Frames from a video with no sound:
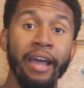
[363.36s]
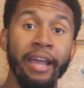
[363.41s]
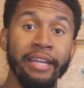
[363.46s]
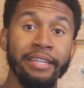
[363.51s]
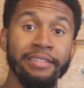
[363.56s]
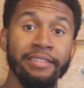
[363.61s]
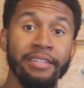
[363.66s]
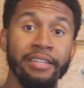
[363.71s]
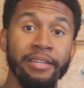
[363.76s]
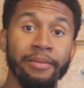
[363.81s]

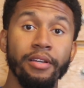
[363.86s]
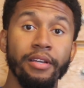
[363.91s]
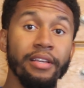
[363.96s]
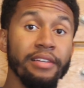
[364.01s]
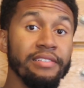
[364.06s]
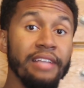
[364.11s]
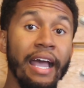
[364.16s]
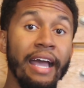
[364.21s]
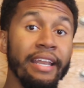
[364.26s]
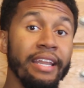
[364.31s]
him because
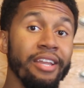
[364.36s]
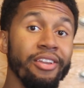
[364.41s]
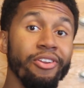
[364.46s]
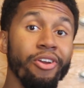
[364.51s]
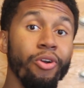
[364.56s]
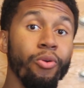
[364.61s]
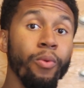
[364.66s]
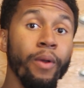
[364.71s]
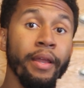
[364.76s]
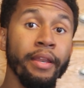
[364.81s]
I didn't know
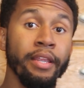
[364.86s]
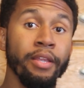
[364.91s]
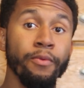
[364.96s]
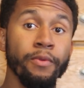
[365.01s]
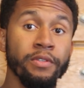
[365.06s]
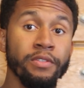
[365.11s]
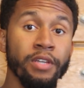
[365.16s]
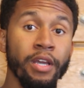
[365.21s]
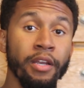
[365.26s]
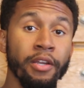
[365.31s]
what he was
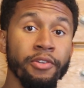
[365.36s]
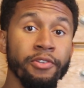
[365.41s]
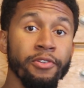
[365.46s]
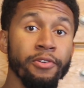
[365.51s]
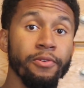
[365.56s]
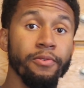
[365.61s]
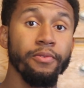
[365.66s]
going to do.